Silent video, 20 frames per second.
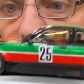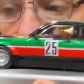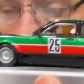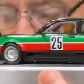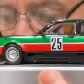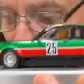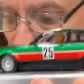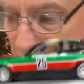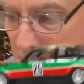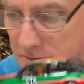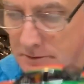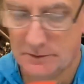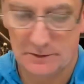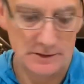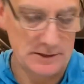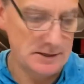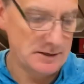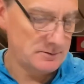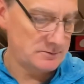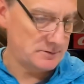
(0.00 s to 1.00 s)
So there's
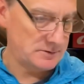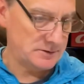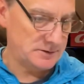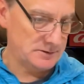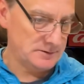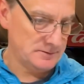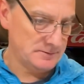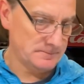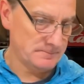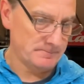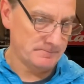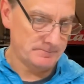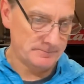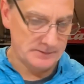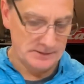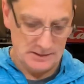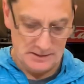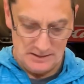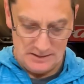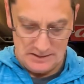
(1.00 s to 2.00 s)
that one.
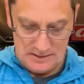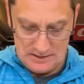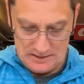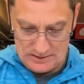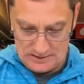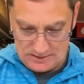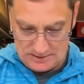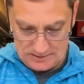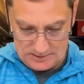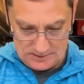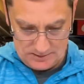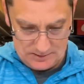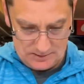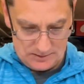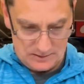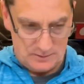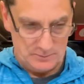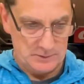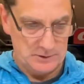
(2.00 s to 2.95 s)
Let